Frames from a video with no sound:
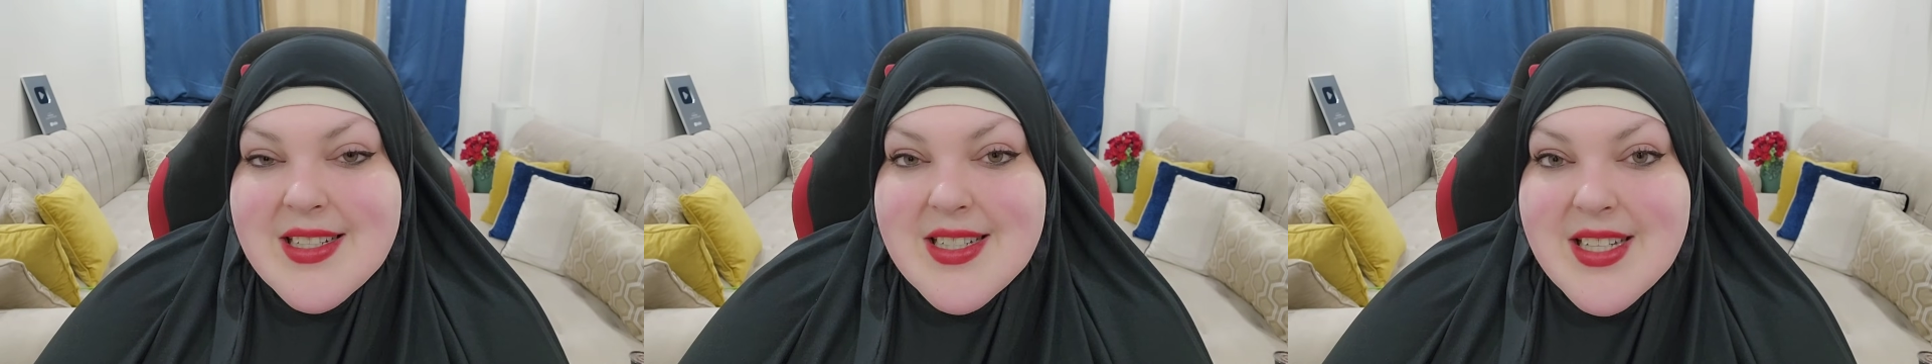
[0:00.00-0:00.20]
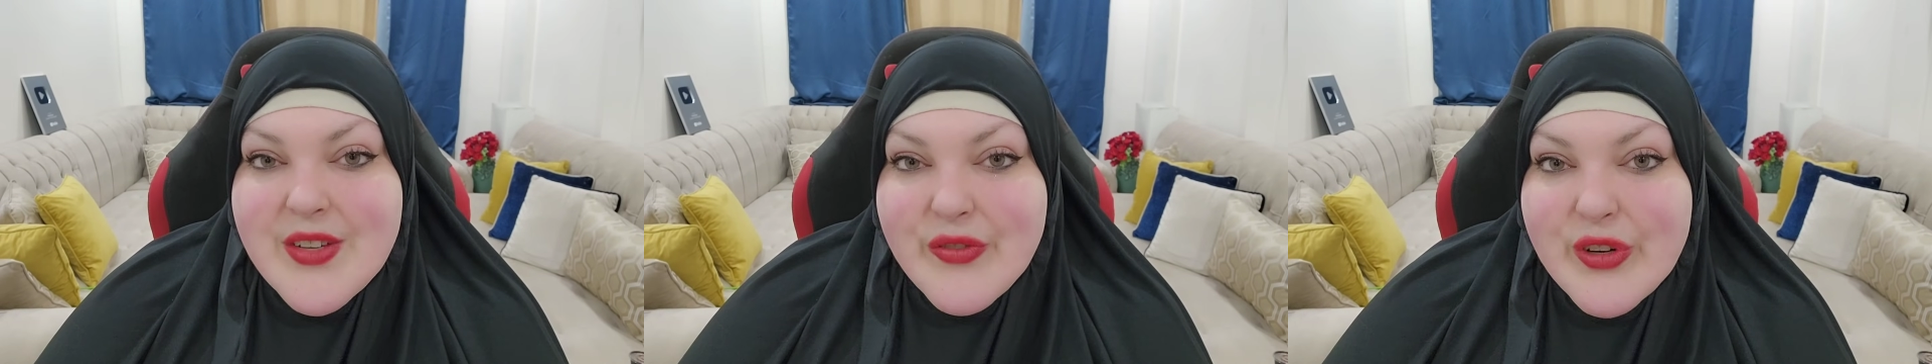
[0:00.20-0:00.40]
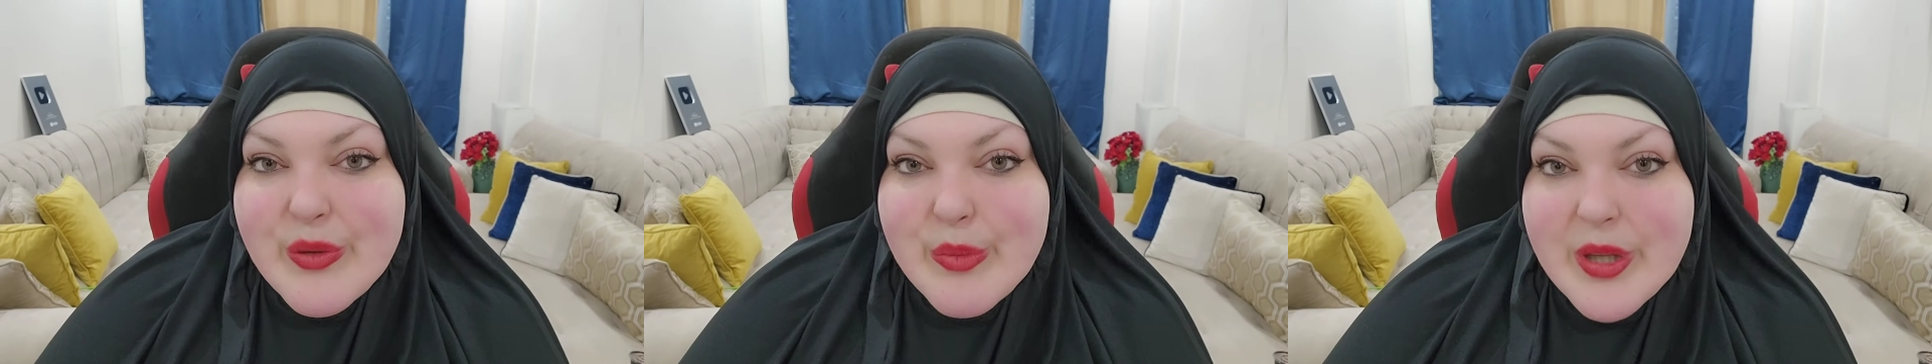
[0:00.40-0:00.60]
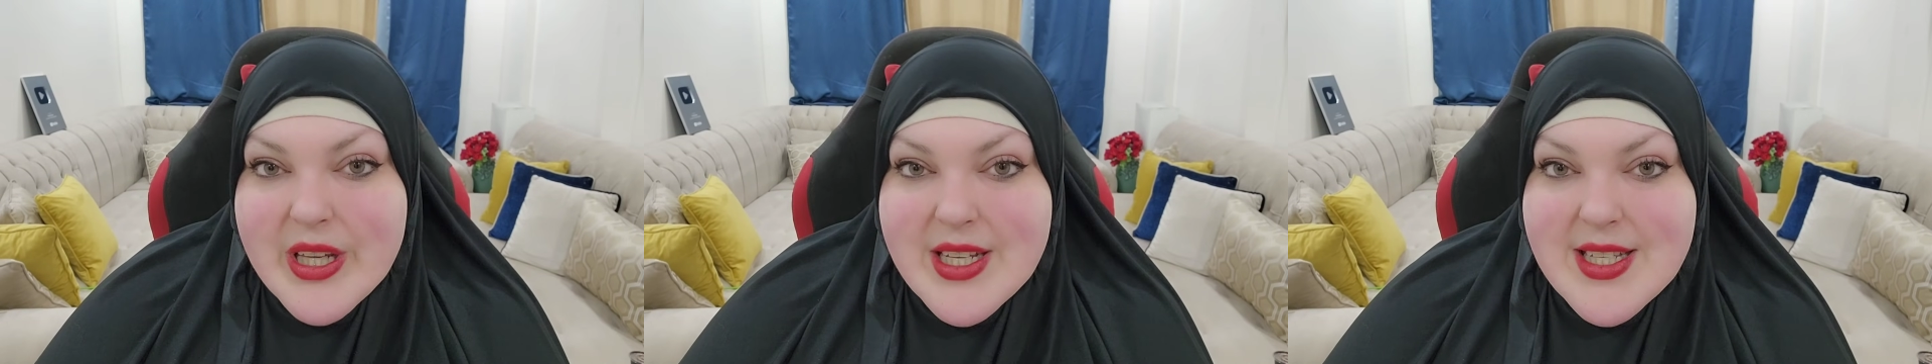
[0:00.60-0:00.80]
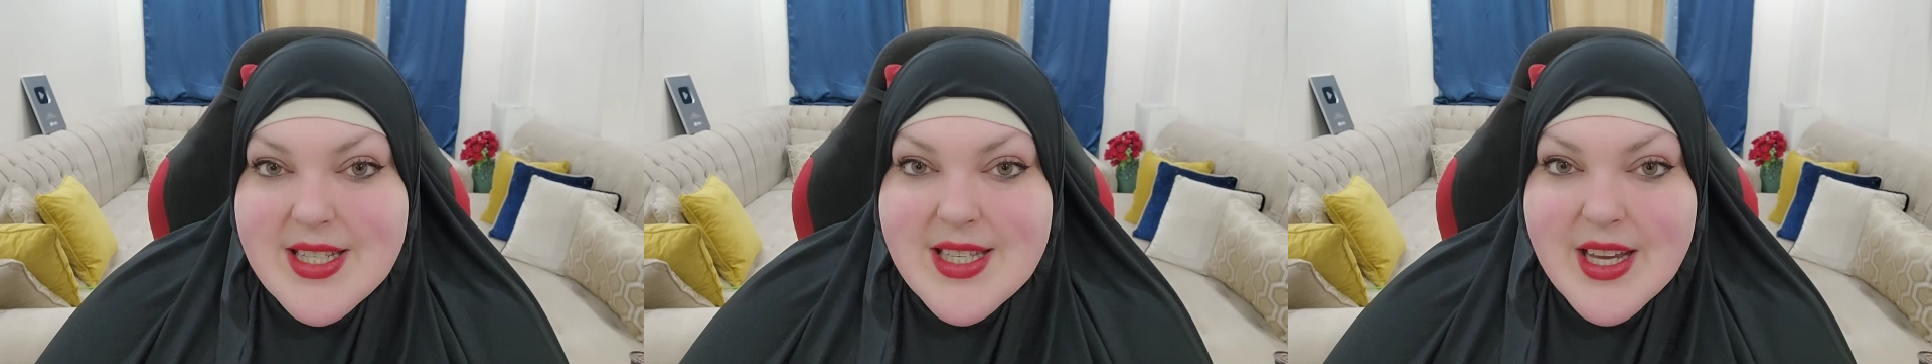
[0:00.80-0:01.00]
different
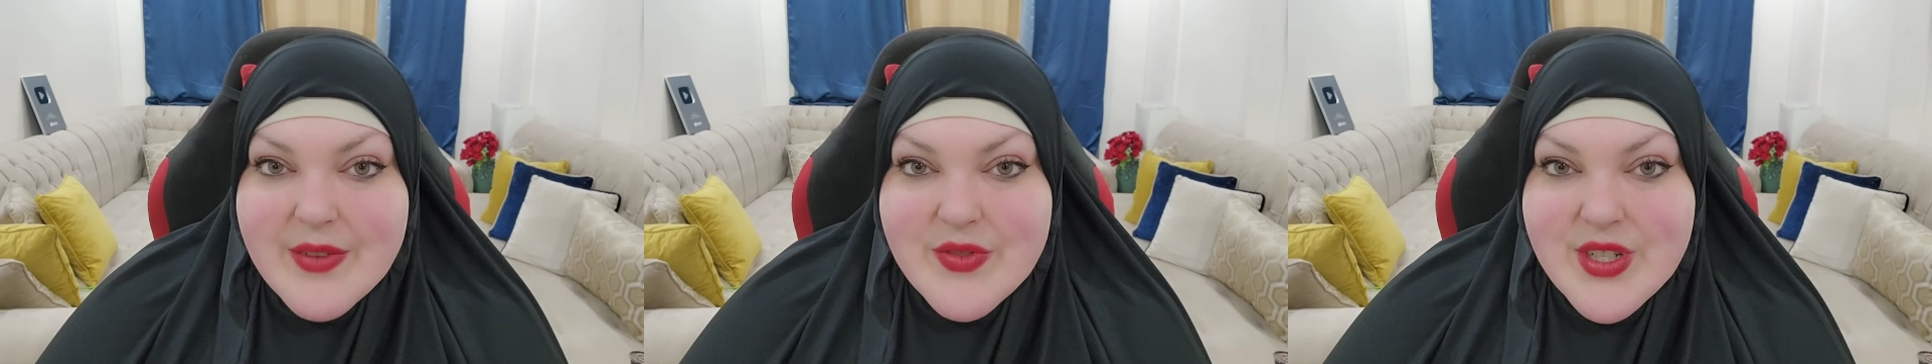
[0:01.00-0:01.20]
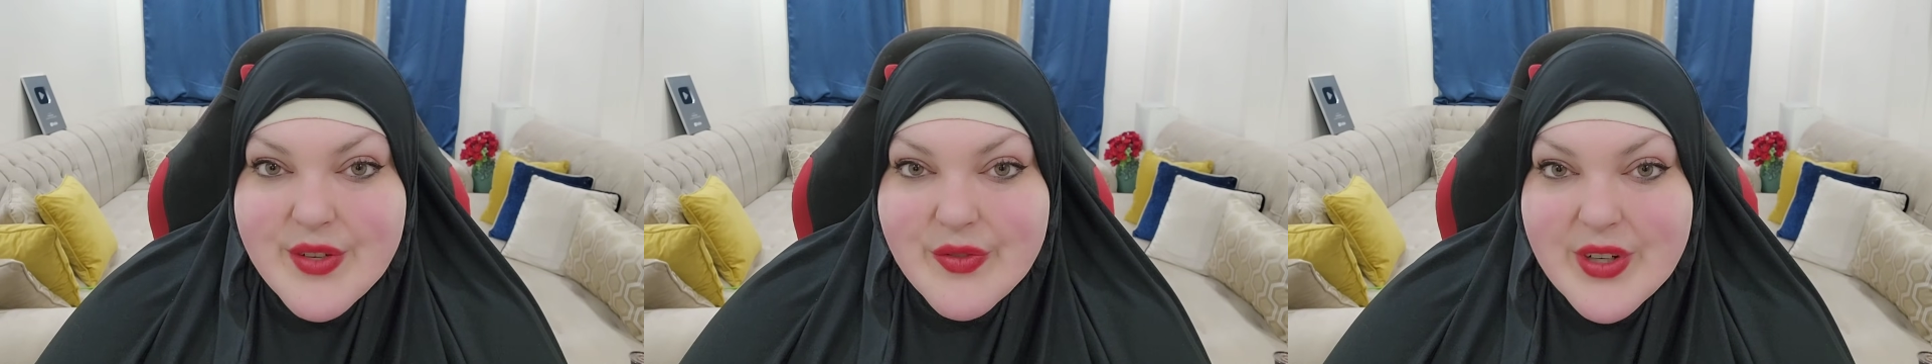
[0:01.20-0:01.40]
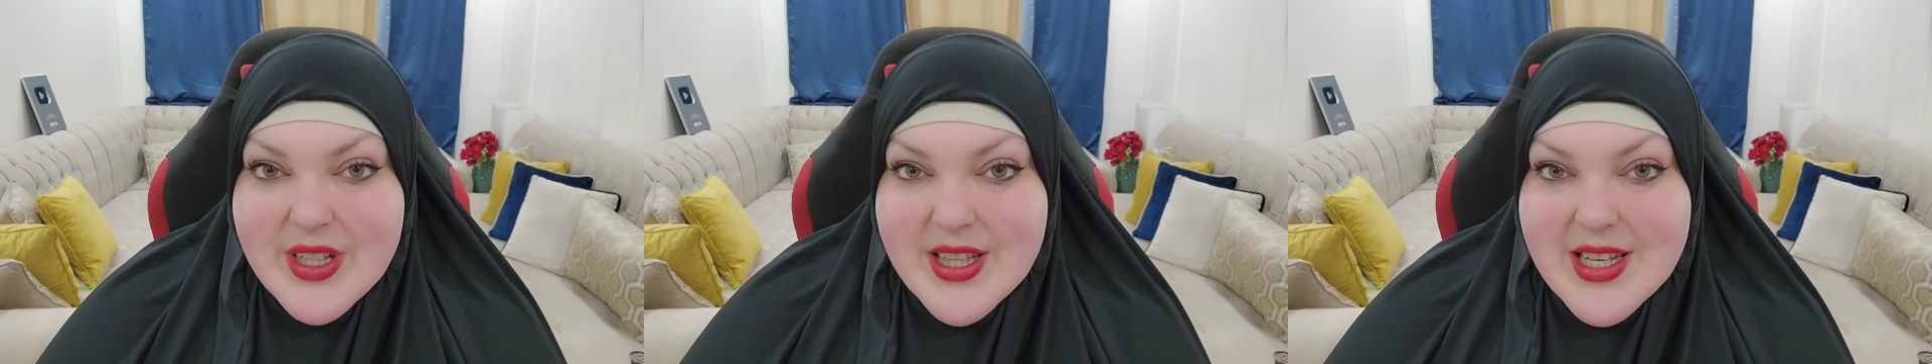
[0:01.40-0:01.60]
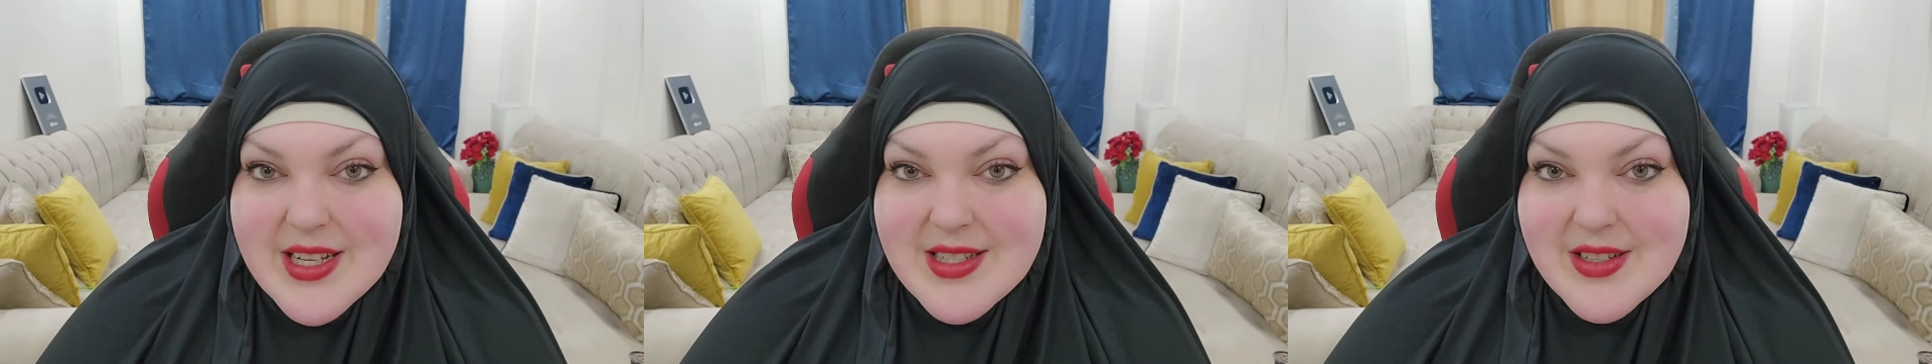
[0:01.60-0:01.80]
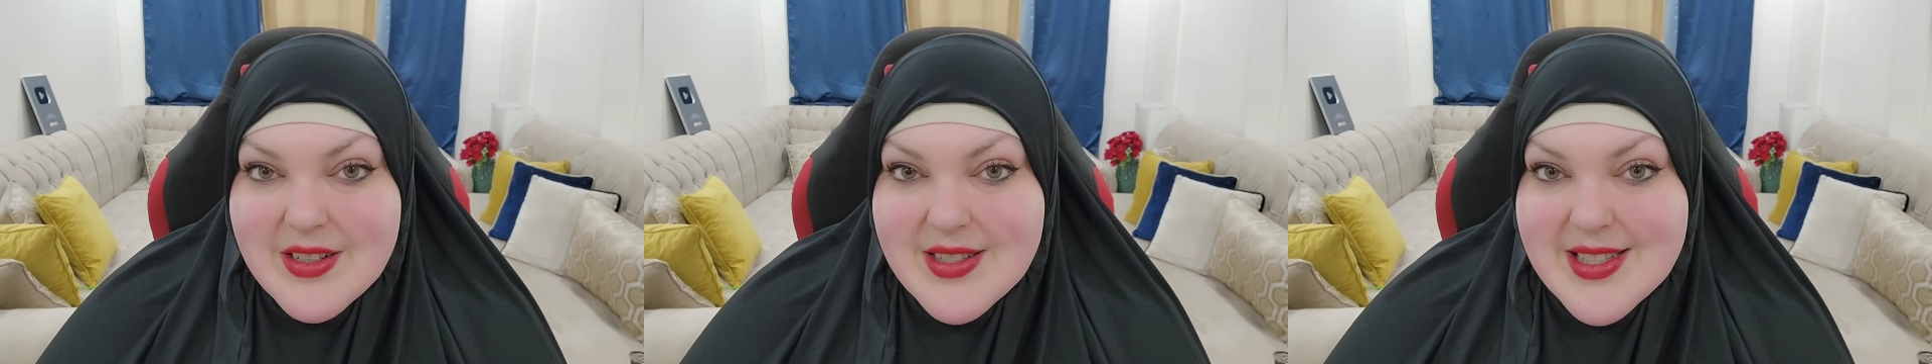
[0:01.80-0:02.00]
places have different
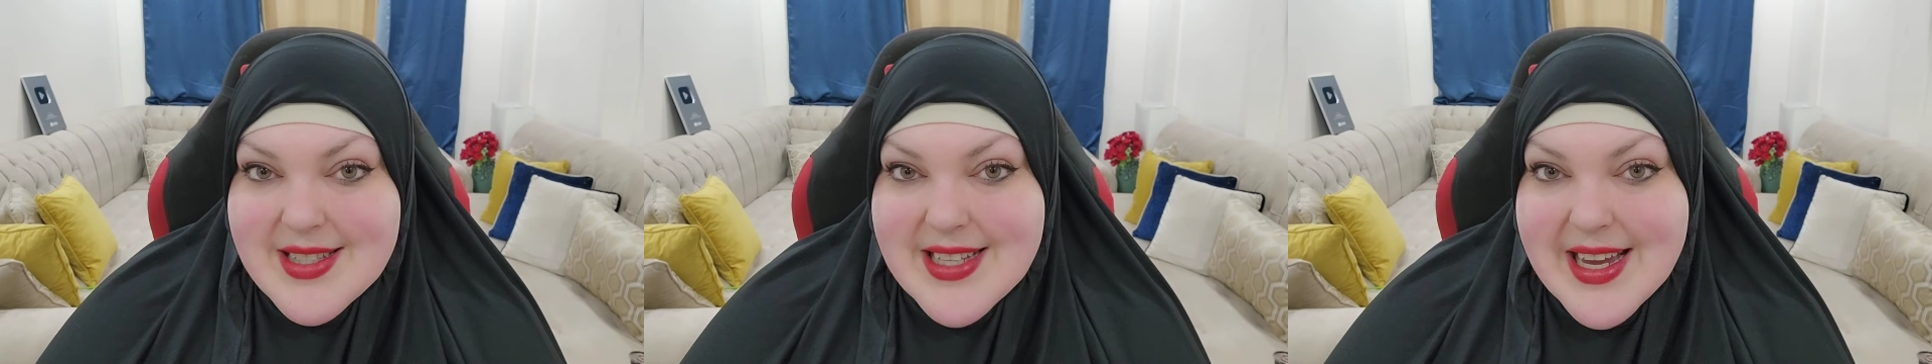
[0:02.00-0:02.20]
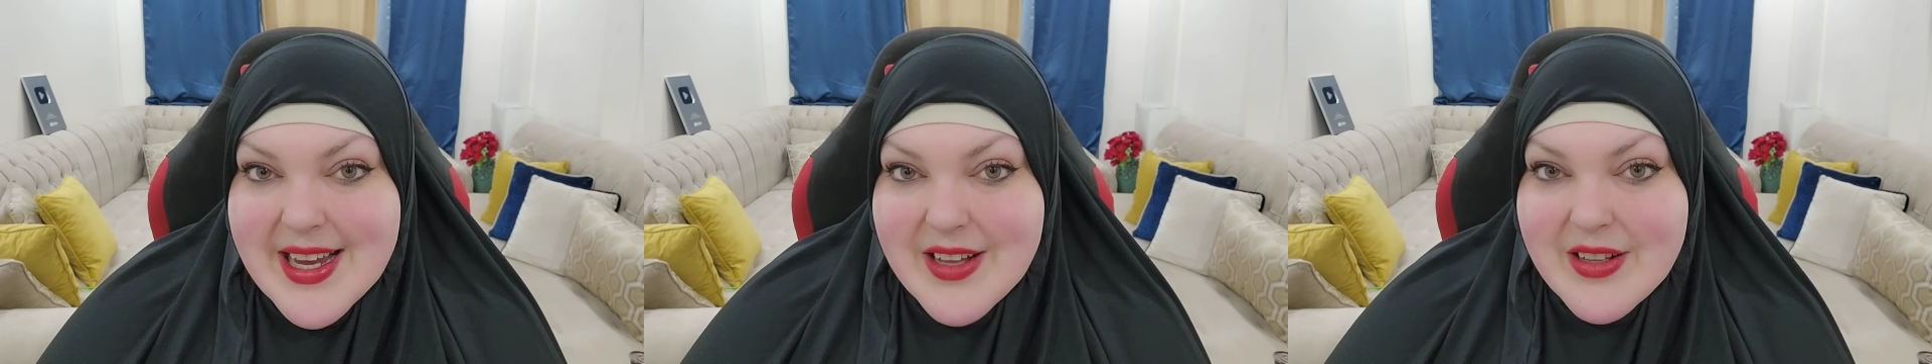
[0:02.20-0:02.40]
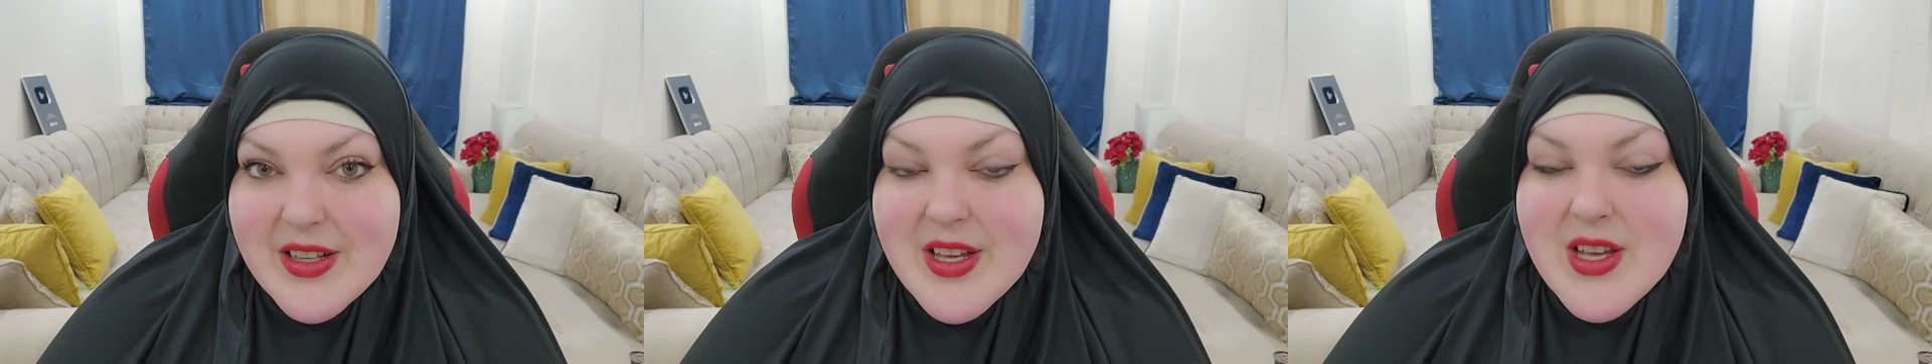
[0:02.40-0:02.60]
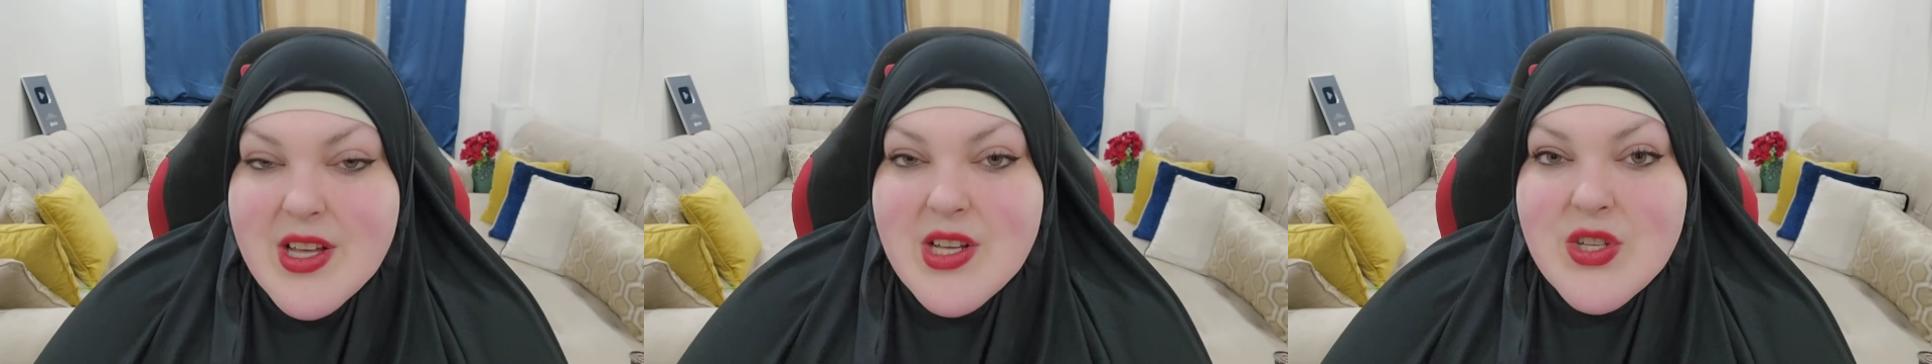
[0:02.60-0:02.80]
things on sale,